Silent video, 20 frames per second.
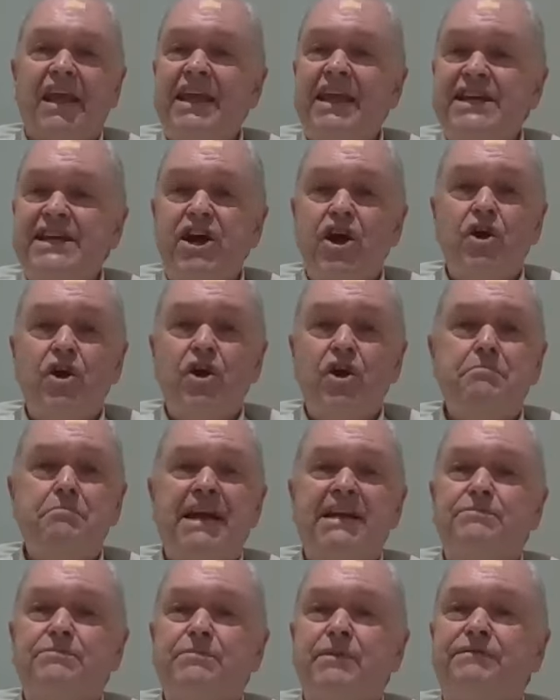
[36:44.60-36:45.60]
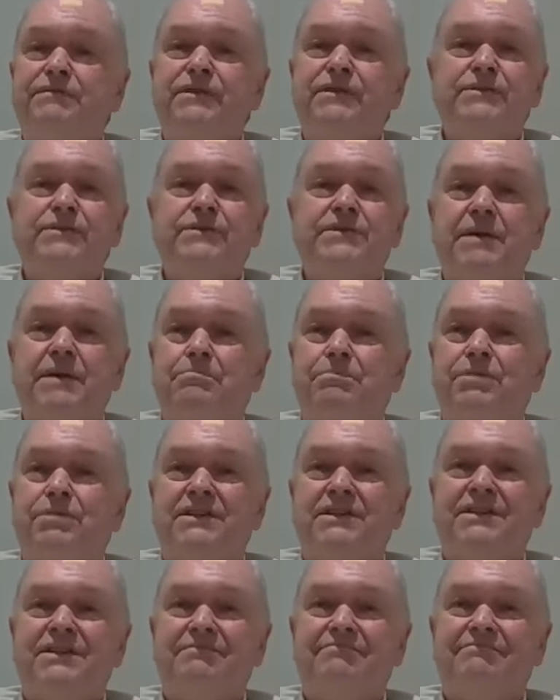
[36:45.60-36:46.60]
Ego makes me feel
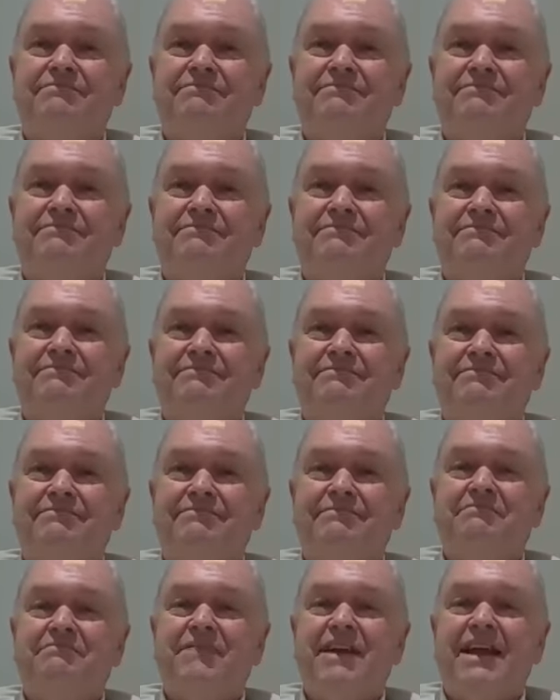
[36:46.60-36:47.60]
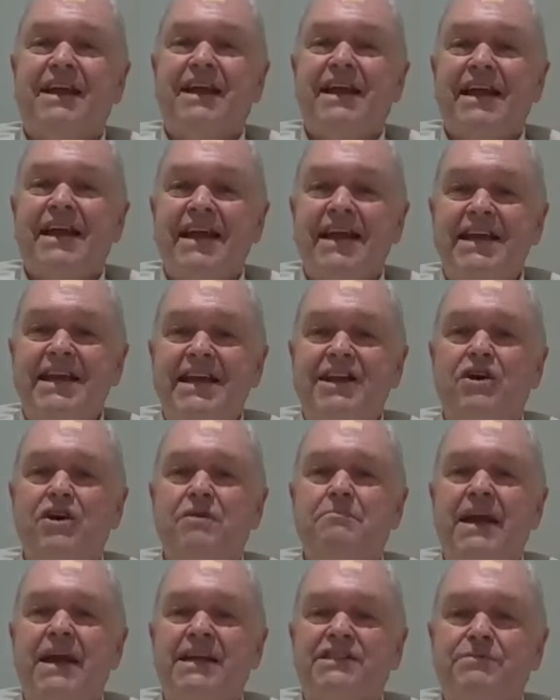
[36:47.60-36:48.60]
separate.
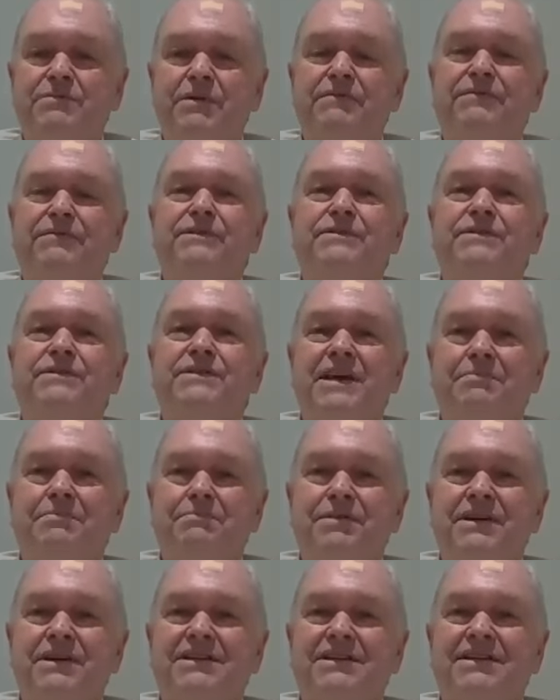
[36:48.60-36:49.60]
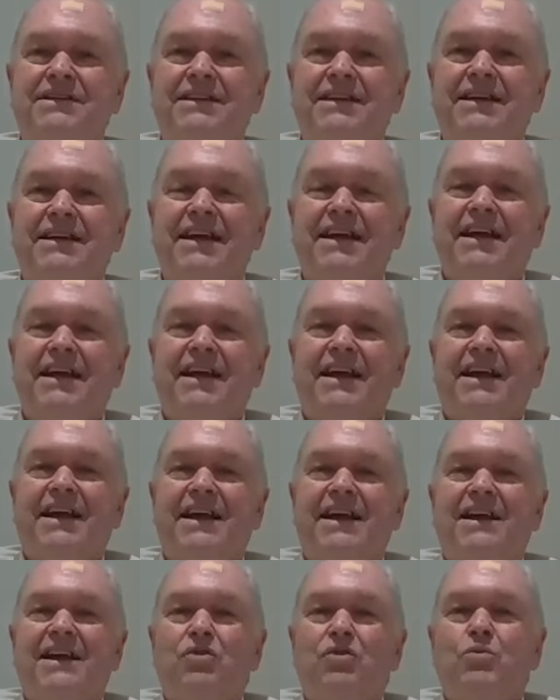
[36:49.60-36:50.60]
Ego makes me feel separate.
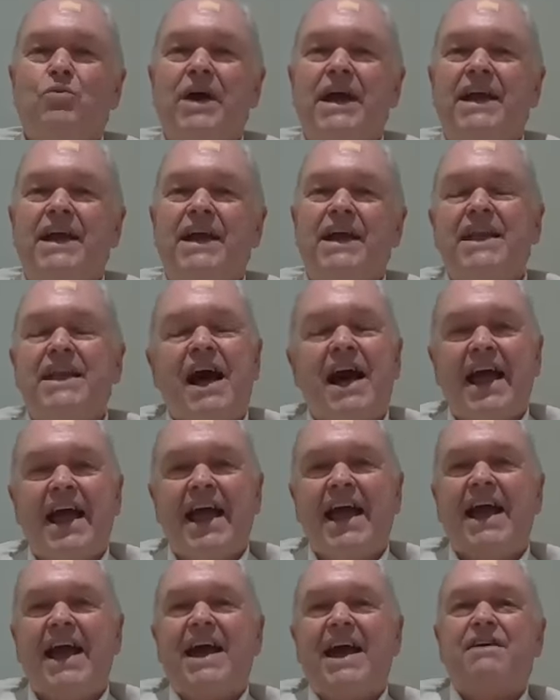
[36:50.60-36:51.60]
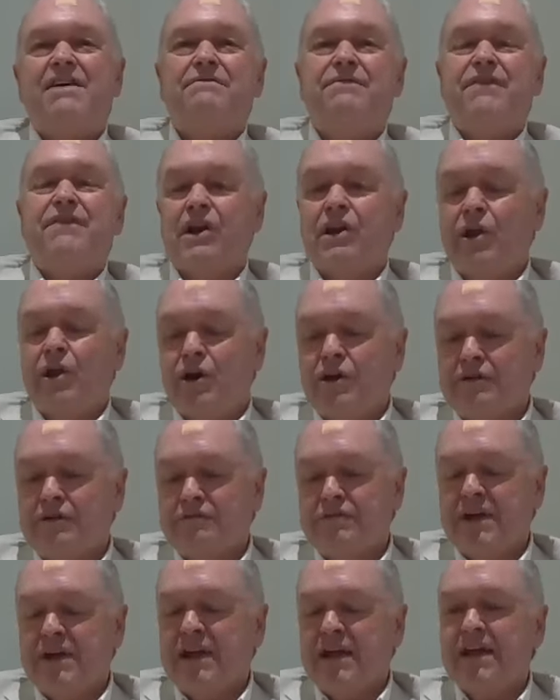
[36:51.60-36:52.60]
When I have a lot
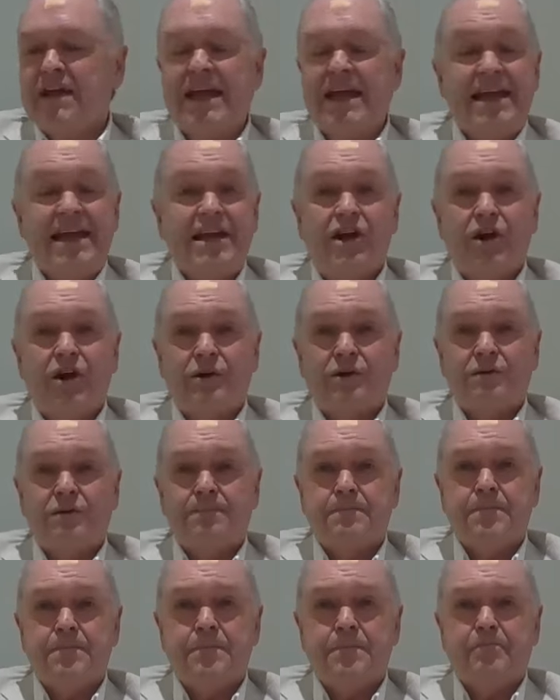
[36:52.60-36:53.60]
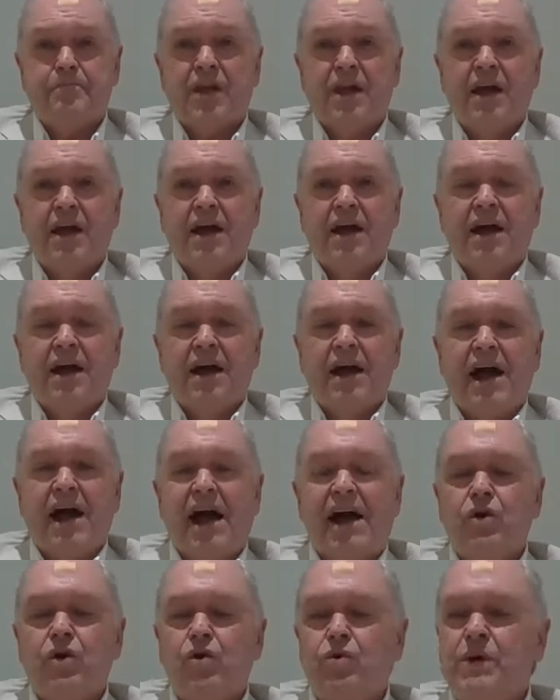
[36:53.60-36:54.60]
of ego,
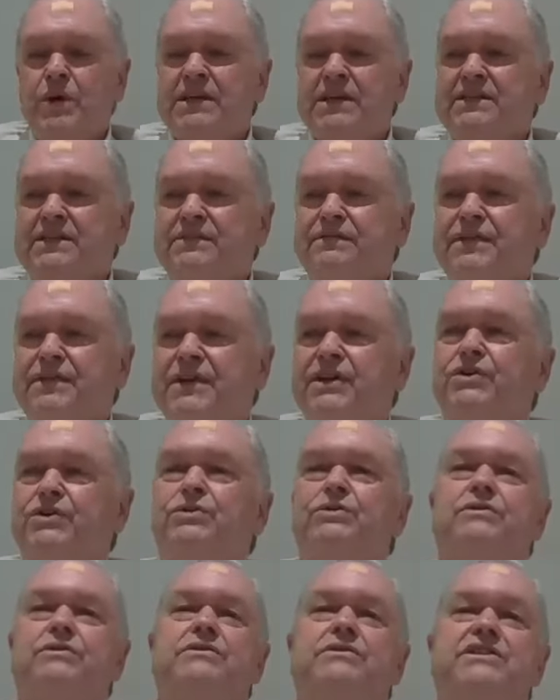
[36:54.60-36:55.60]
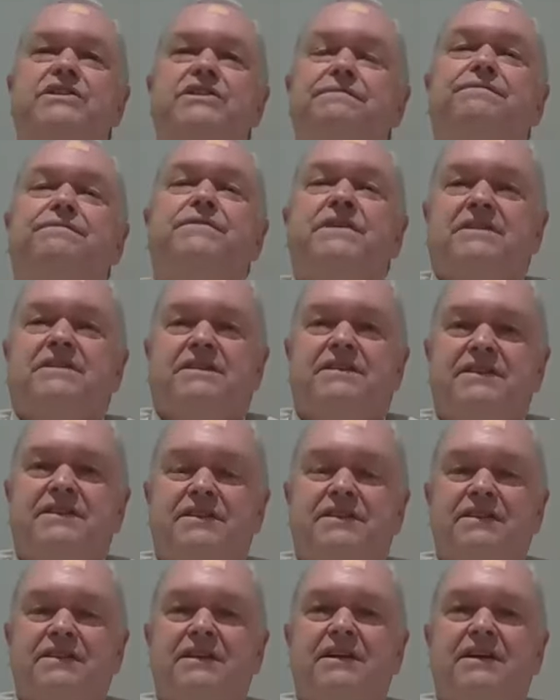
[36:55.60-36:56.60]
I always feel different.